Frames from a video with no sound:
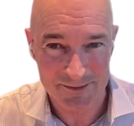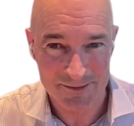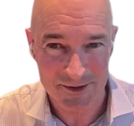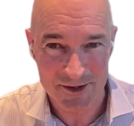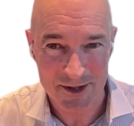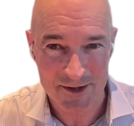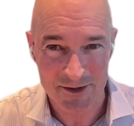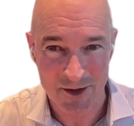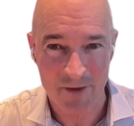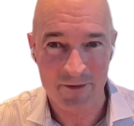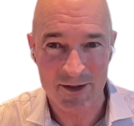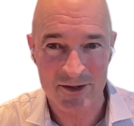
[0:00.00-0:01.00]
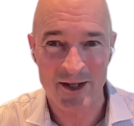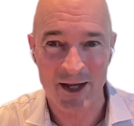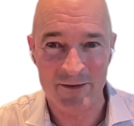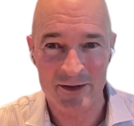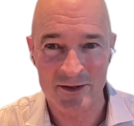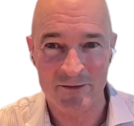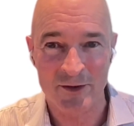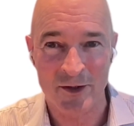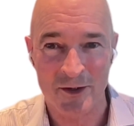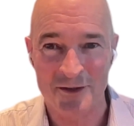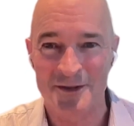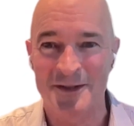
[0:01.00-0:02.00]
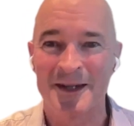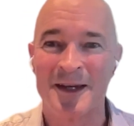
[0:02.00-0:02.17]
which has obvious savings of costs.